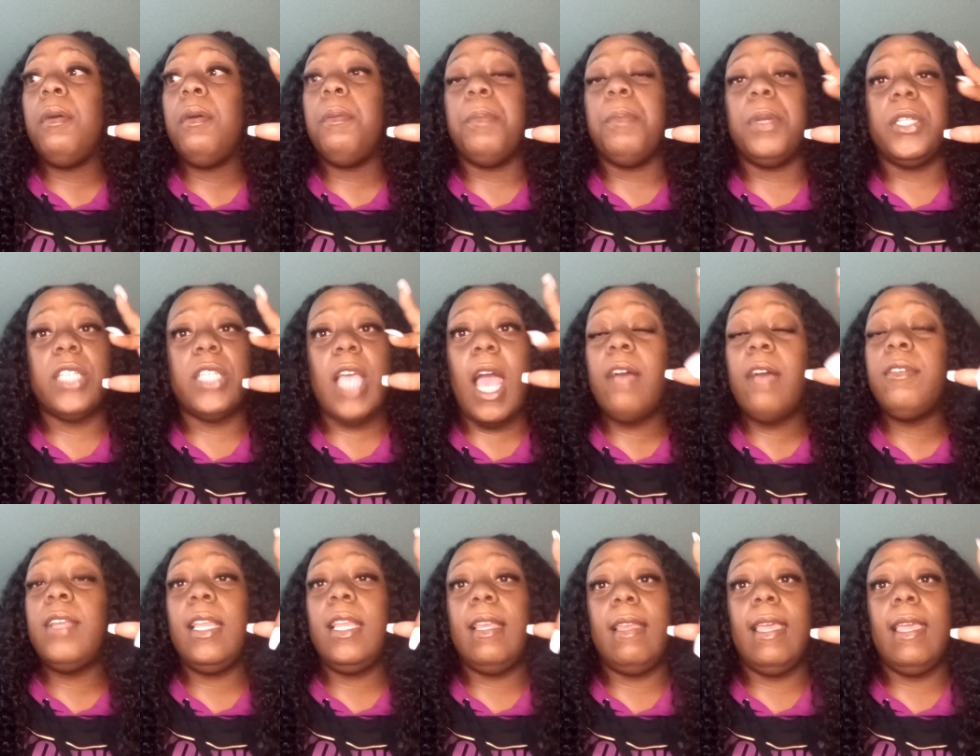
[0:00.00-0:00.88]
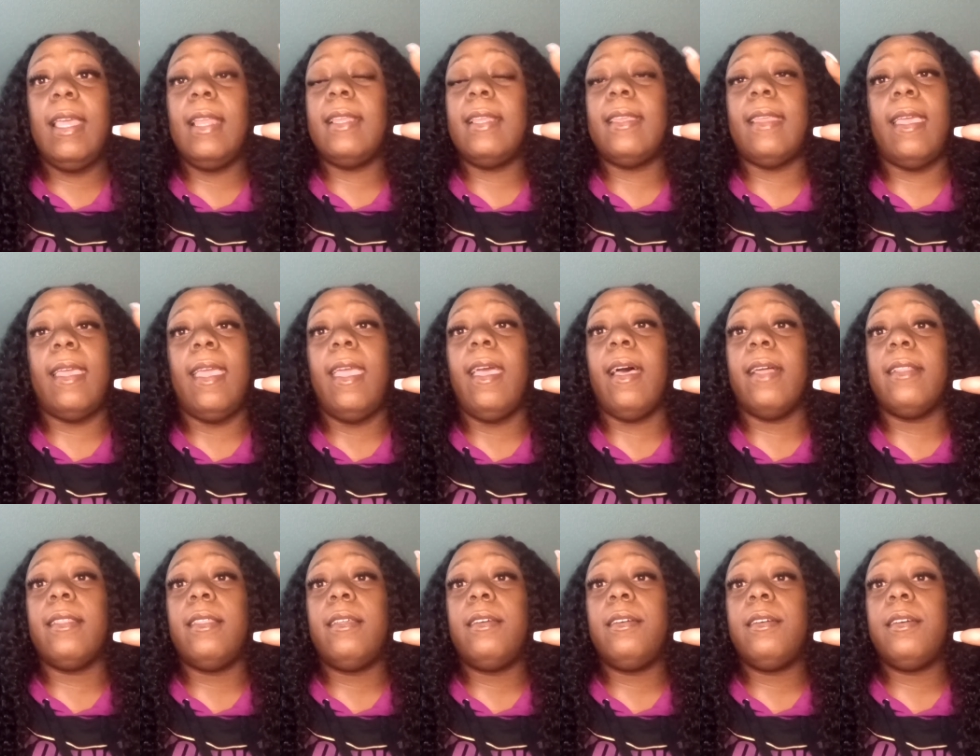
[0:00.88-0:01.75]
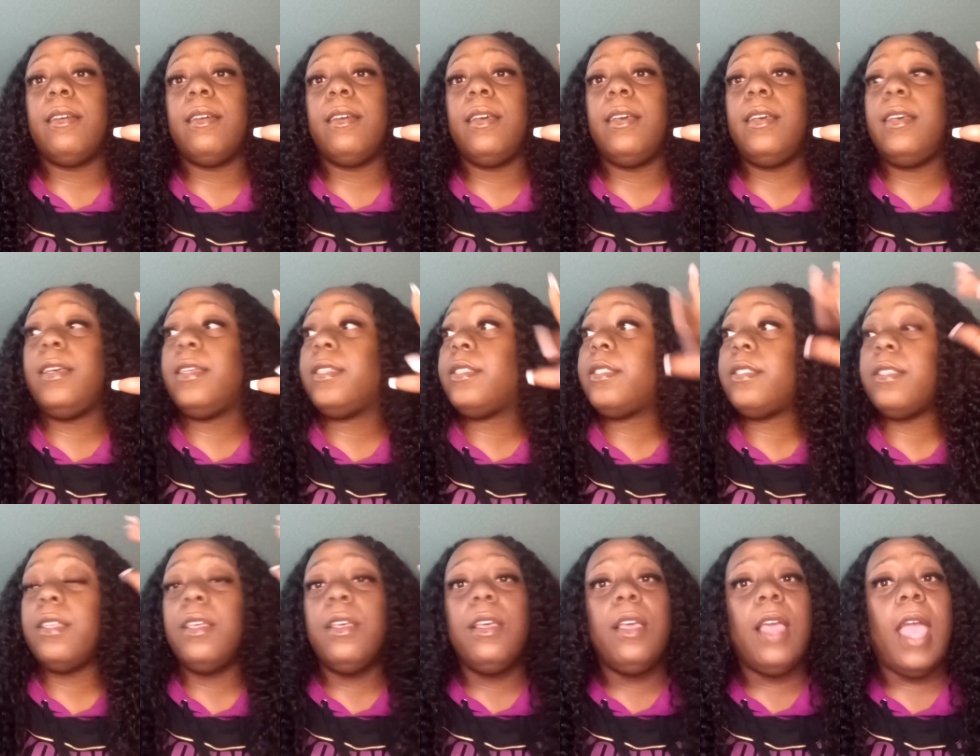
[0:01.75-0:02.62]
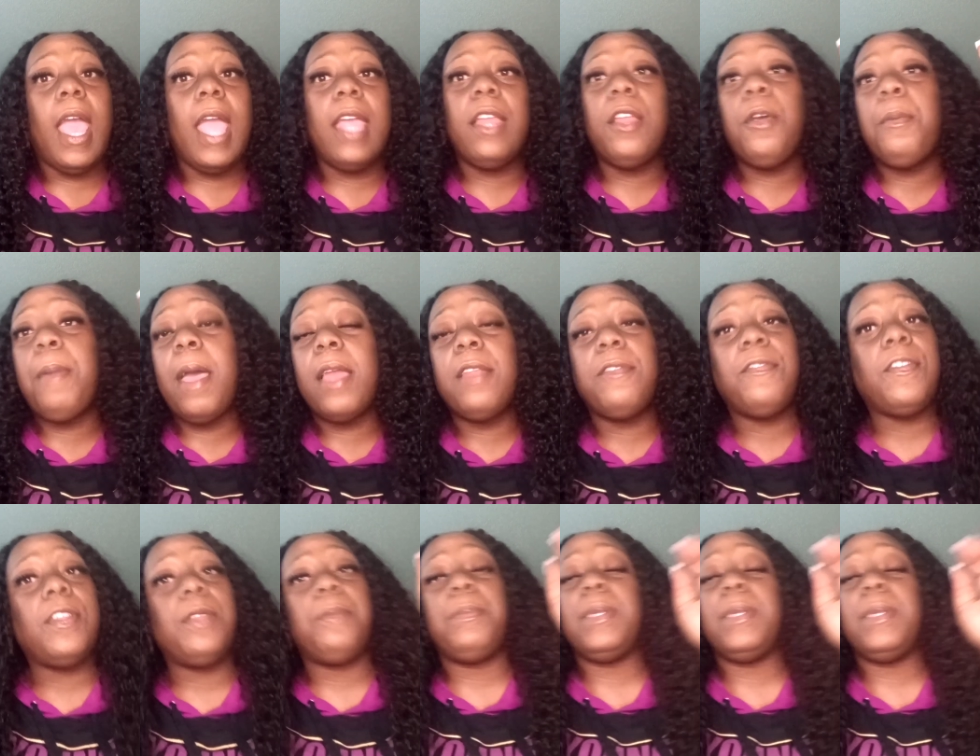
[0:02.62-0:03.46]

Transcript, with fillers: but y'all need to get it together, cause ain't nobody finna